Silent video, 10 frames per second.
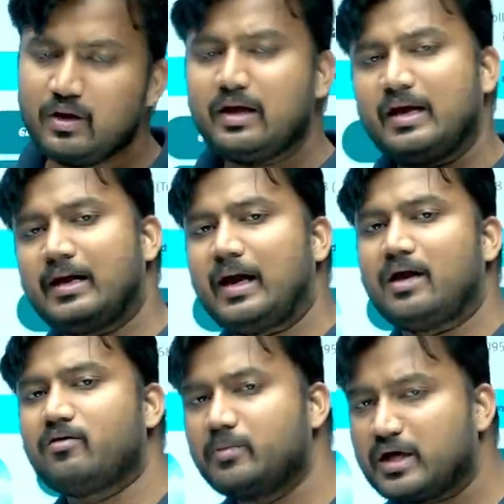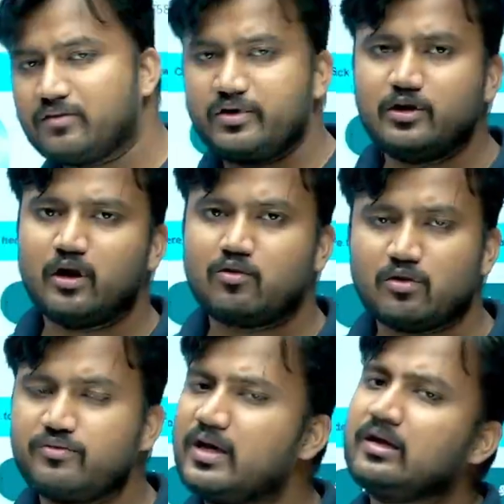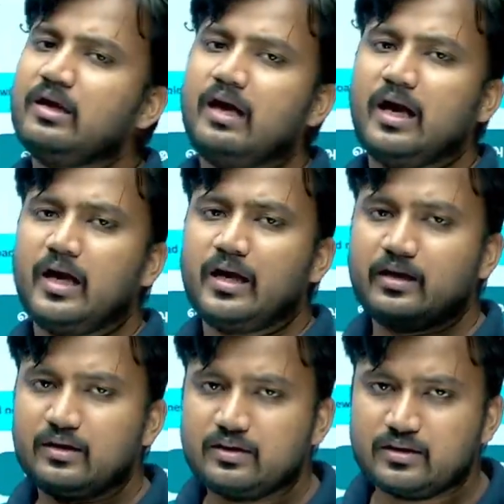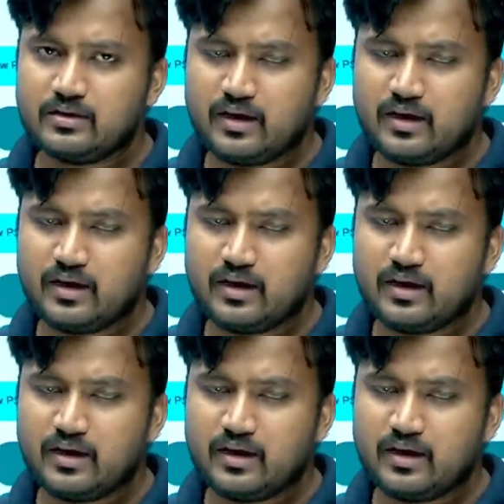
and I will make a video out of it and I